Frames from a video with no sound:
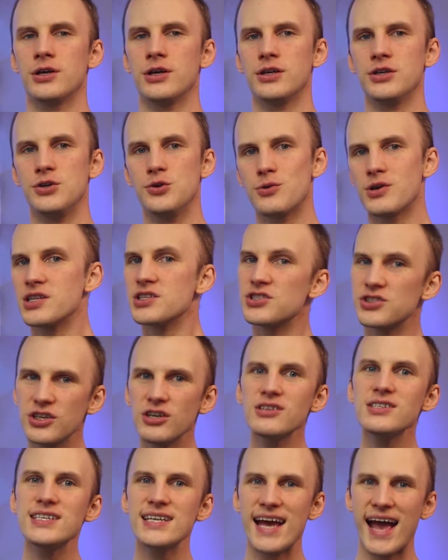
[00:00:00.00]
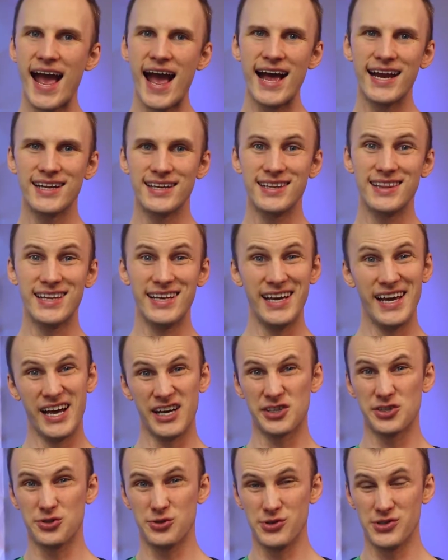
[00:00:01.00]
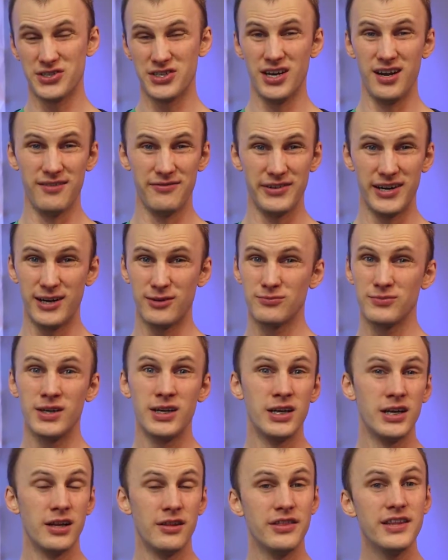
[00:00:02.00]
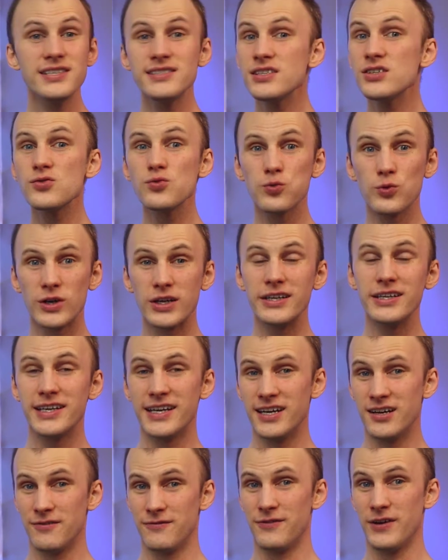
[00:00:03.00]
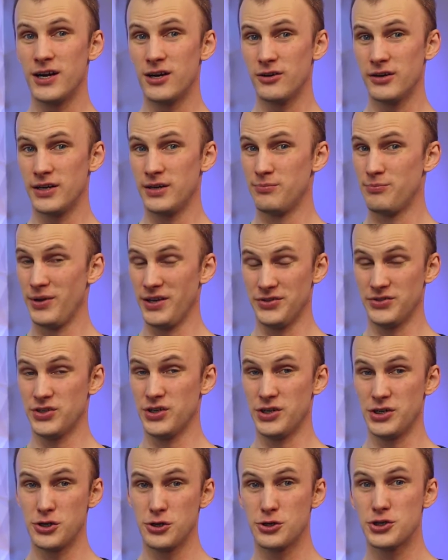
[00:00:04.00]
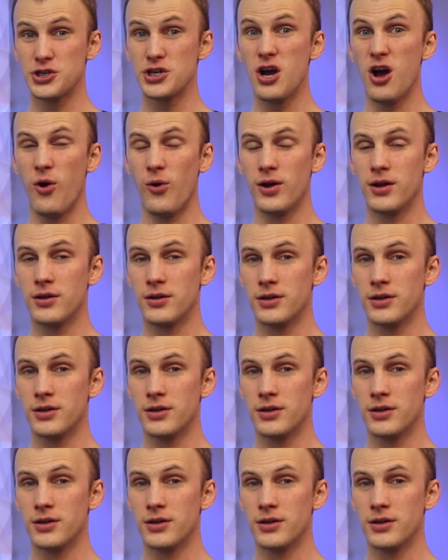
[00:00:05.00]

You can start to add in the extra stuff. Now, this is really going to vary based on your show.